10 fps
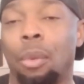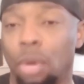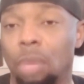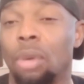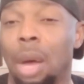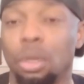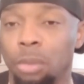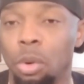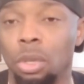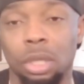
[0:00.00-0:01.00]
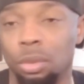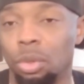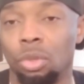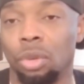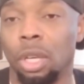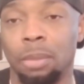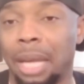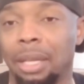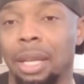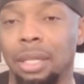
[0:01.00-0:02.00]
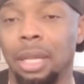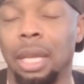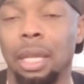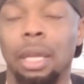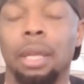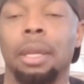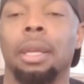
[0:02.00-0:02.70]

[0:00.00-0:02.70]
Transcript: when I was born. She was on drugs back in 1980.